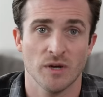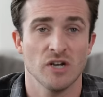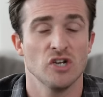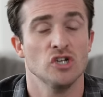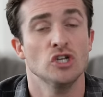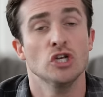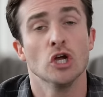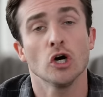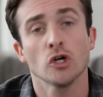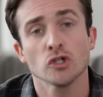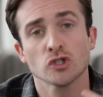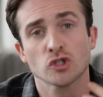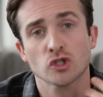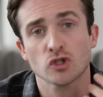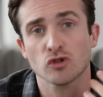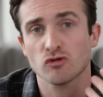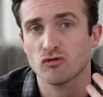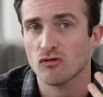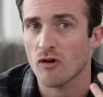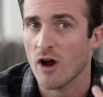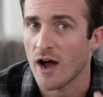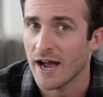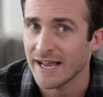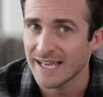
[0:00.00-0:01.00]
But not
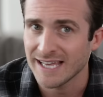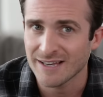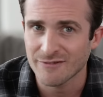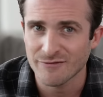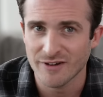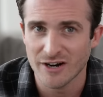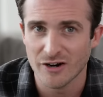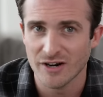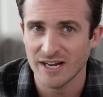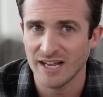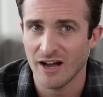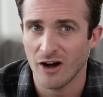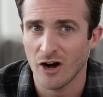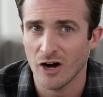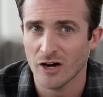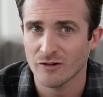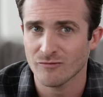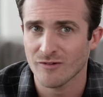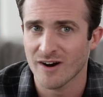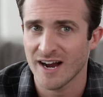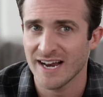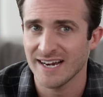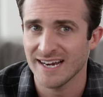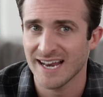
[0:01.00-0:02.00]
trying very
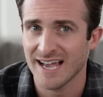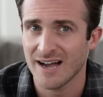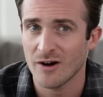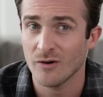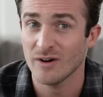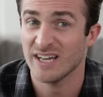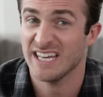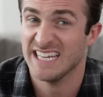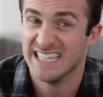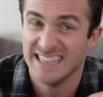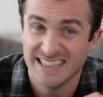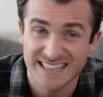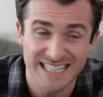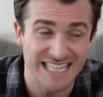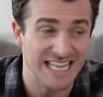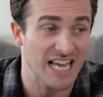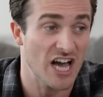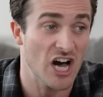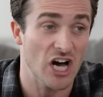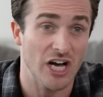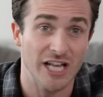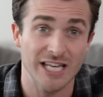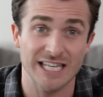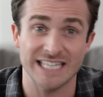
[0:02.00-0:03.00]
hard right now in the
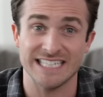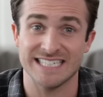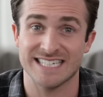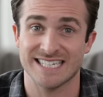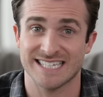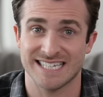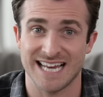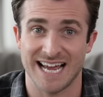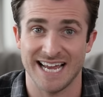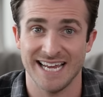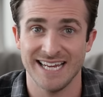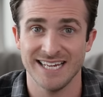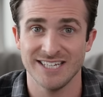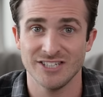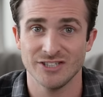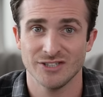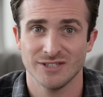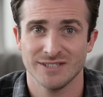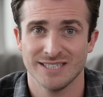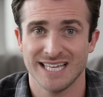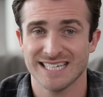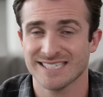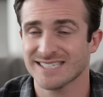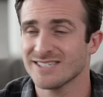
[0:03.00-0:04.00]
early
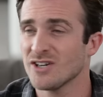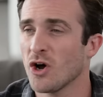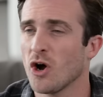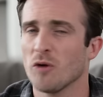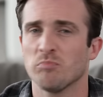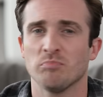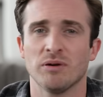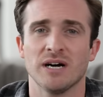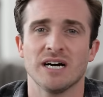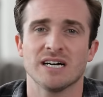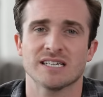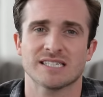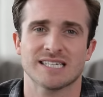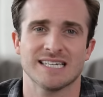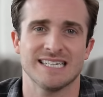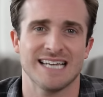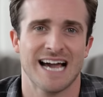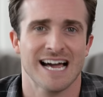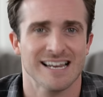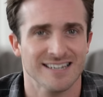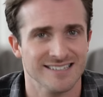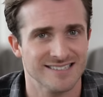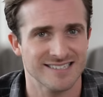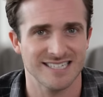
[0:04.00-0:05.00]
stage, that's not a
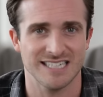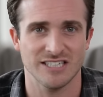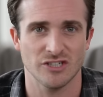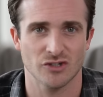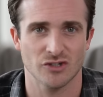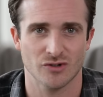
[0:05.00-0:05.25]
personality